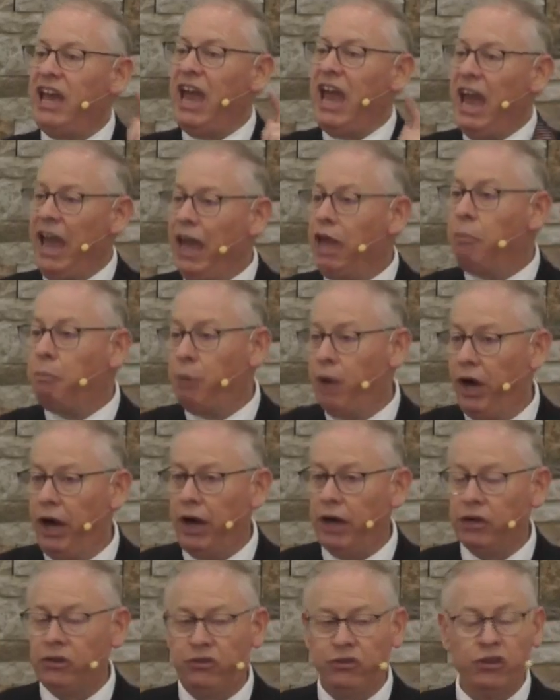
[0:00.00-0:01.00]

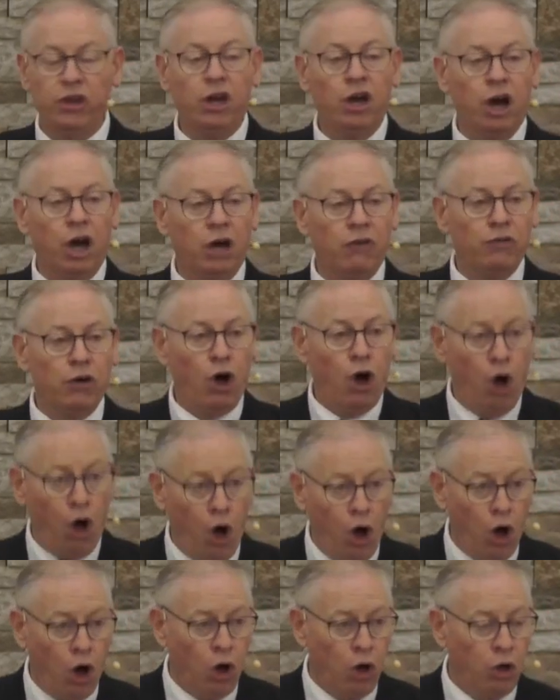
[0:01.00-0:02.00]
apex of
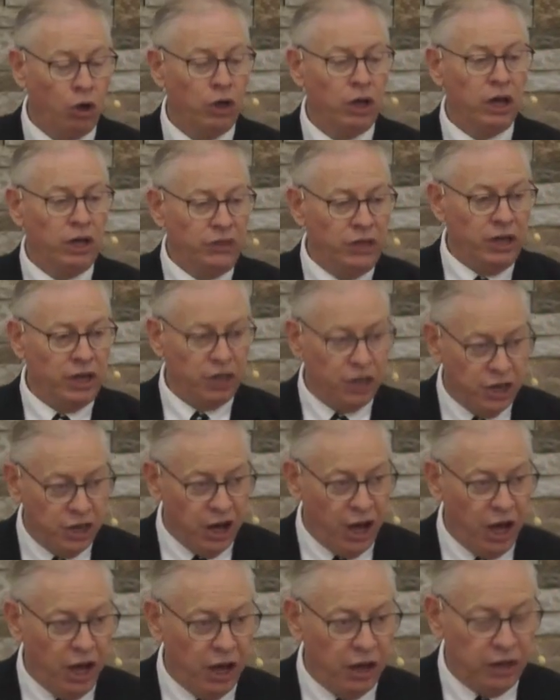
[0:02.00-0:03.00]
all that
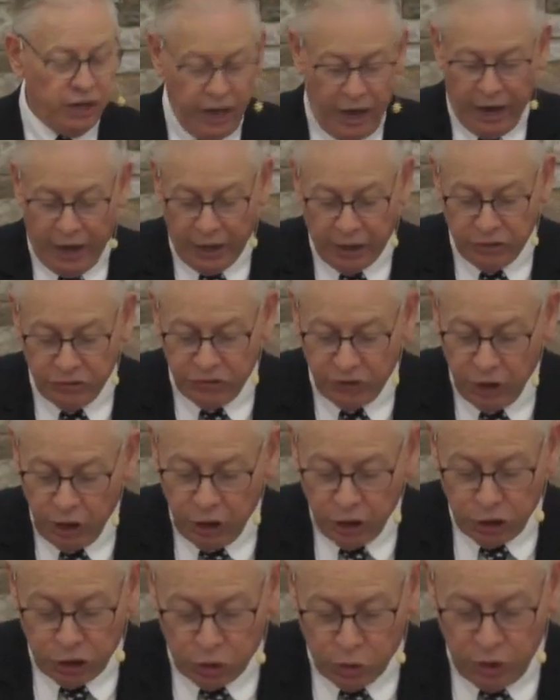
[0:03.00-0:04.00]
God has
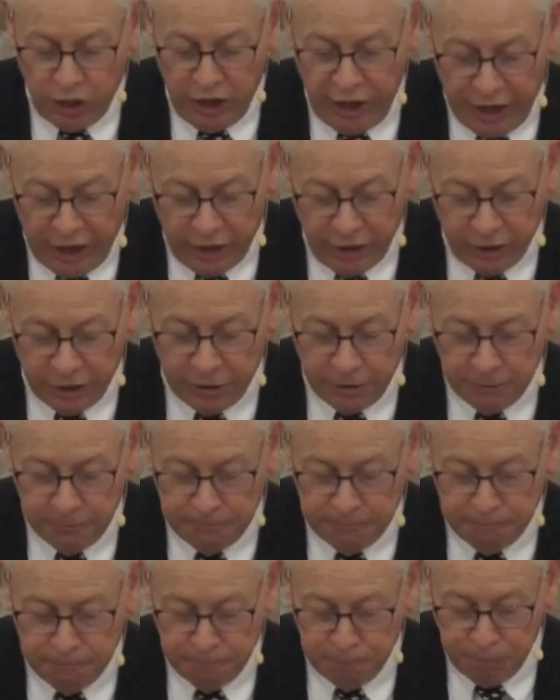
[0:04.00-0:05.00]
created.
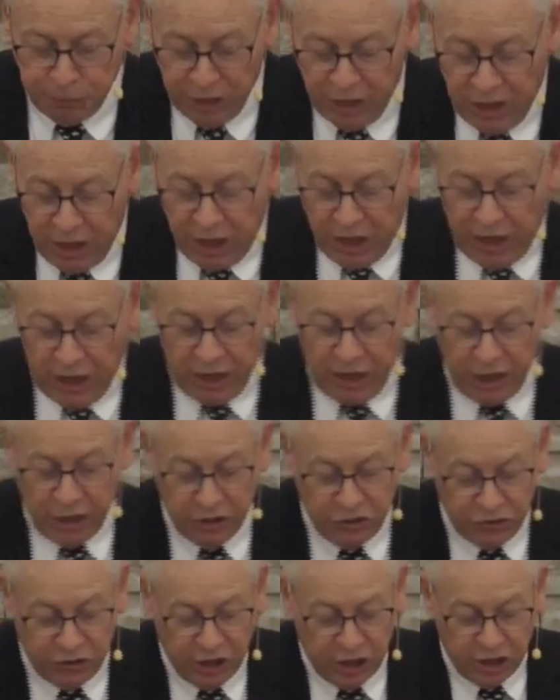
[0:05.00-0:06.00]
He
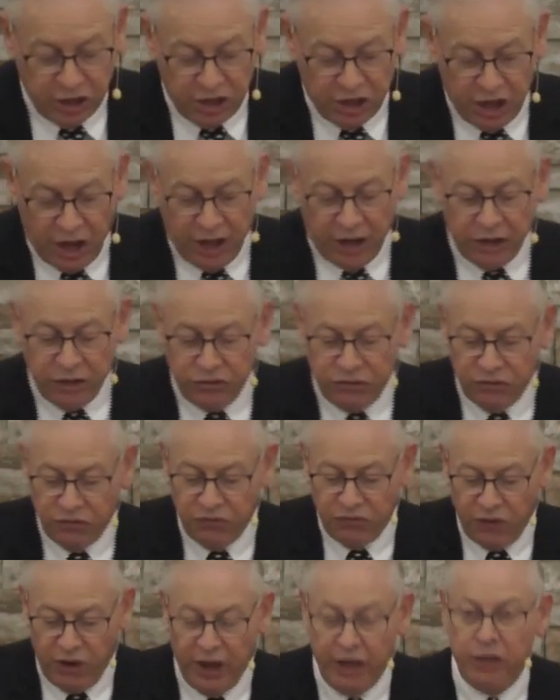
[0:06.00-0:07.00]
is God's
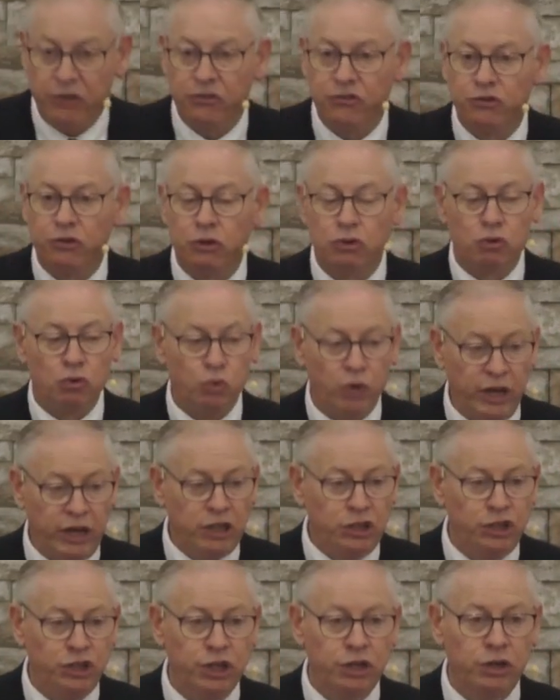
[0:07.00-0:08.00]
vice
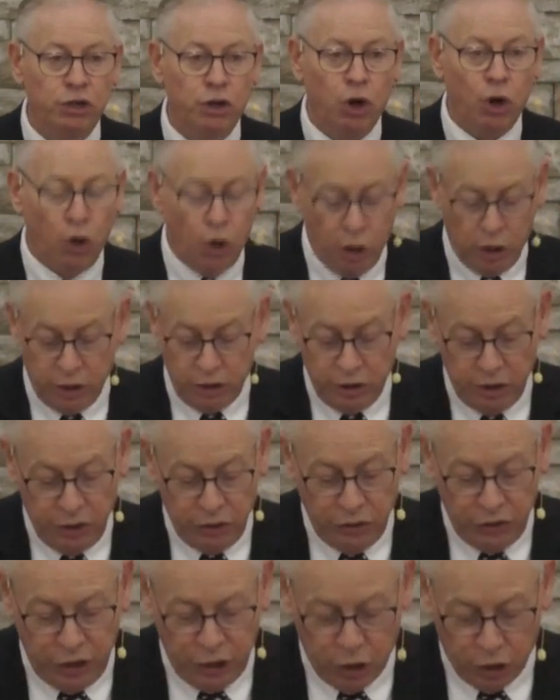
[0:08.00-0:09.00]
regent on
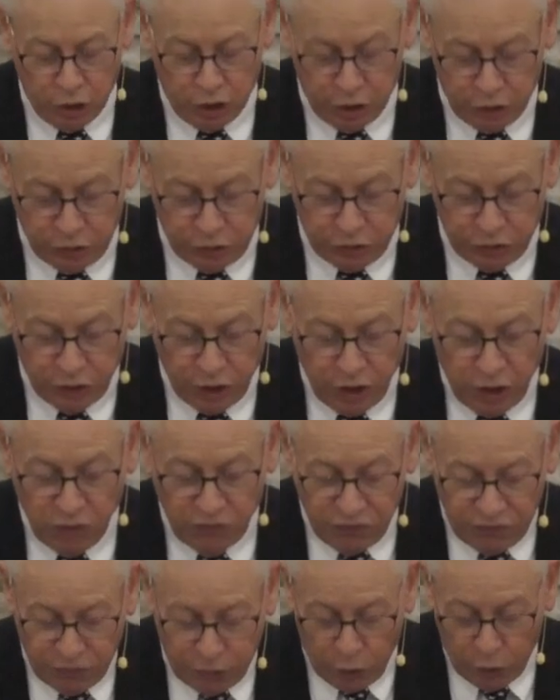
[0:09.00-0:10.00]
the earth.
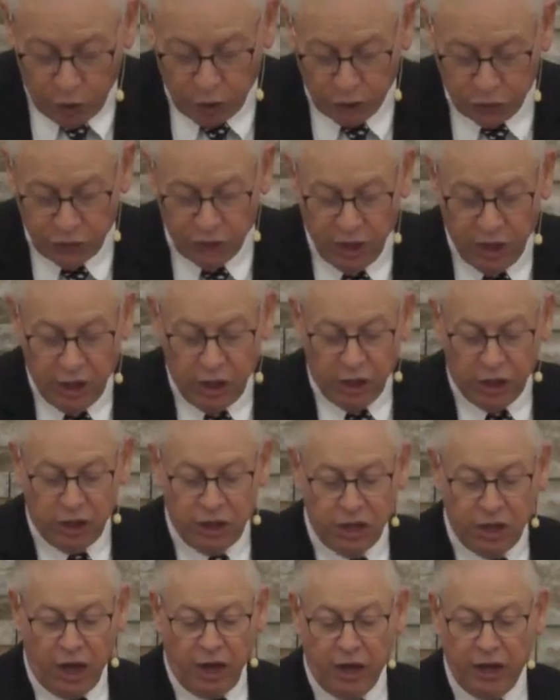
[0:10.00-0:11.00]
Fourth,
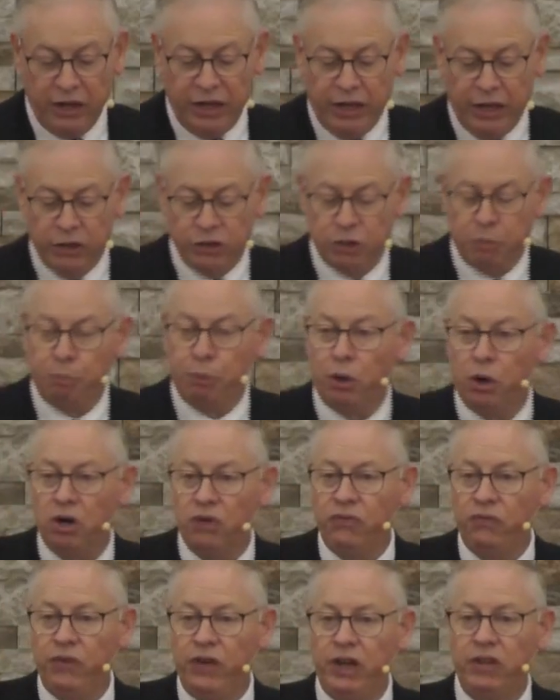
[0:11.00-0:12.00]
God is
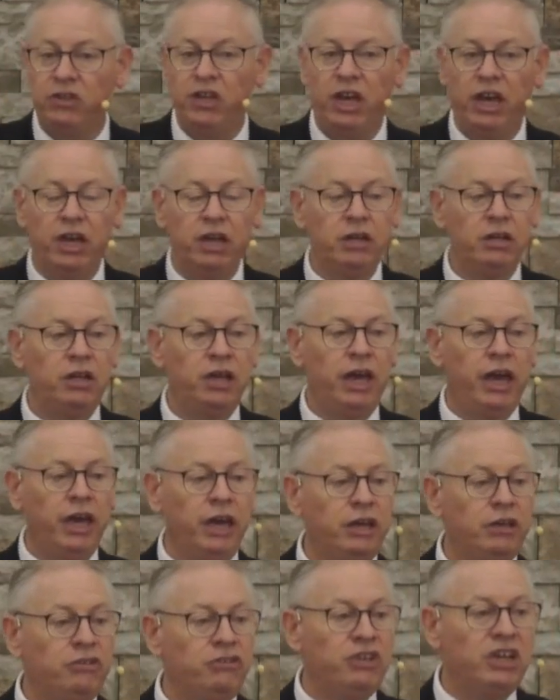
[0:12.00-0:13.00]
perfect in
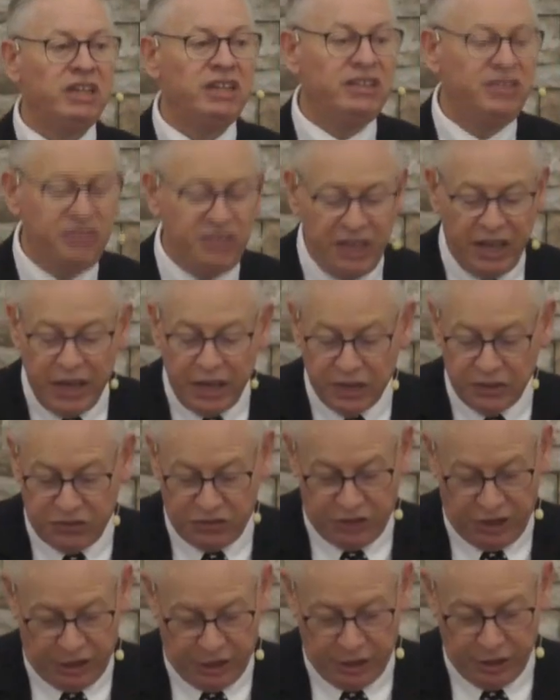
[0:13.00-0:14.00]
his
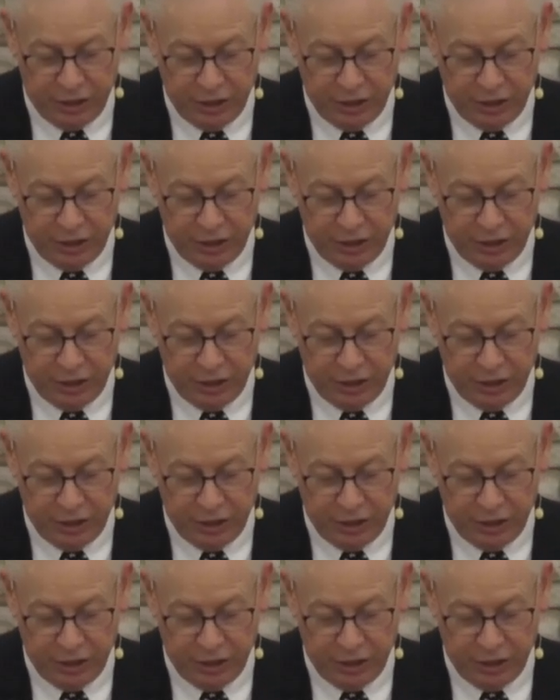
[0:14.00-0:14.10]
deity.